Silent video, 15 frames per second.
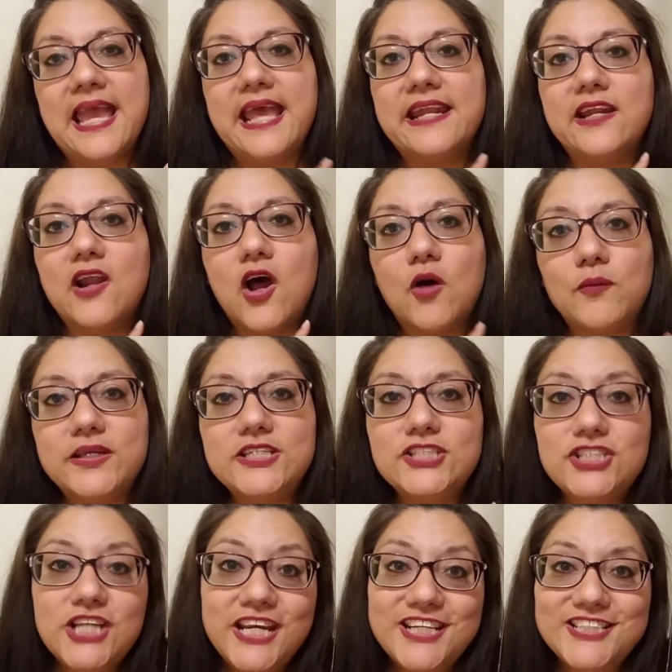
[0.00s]
and it always
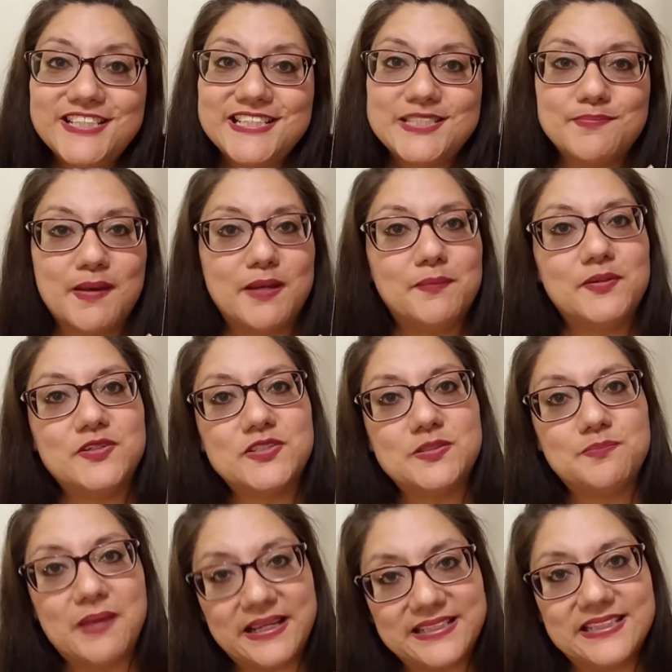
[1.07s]
changes my
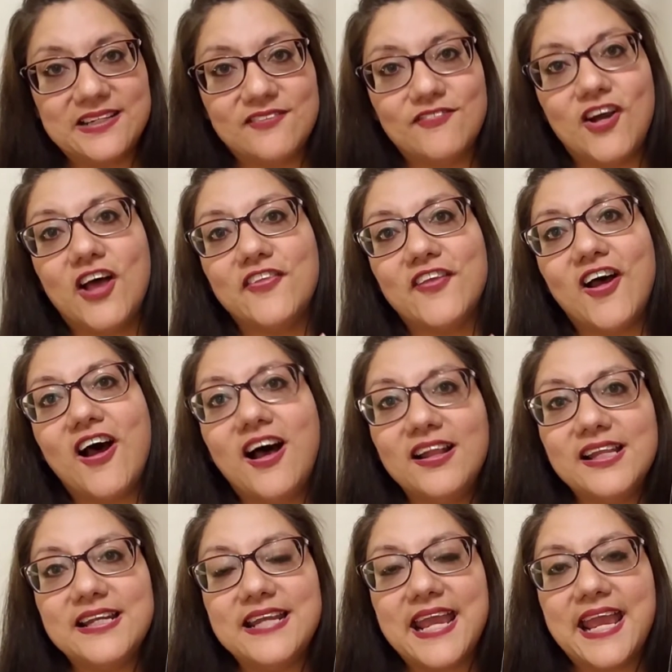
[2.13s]
perspective on the
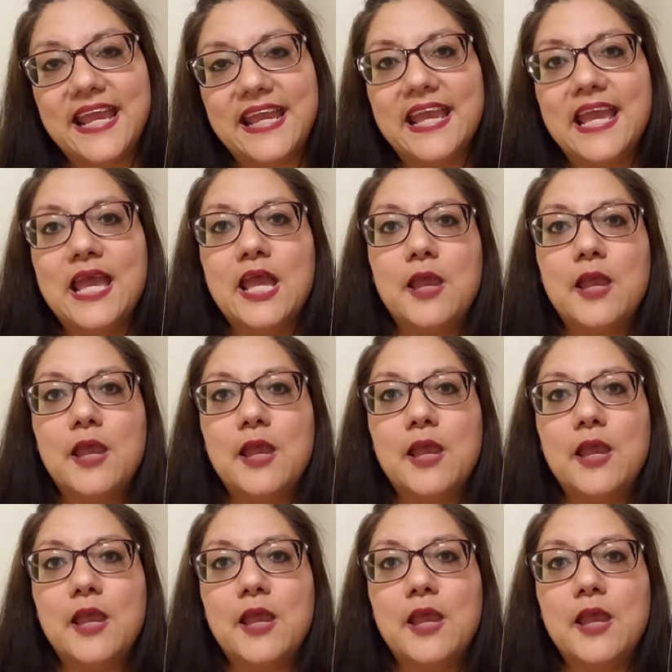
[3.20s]
holiday,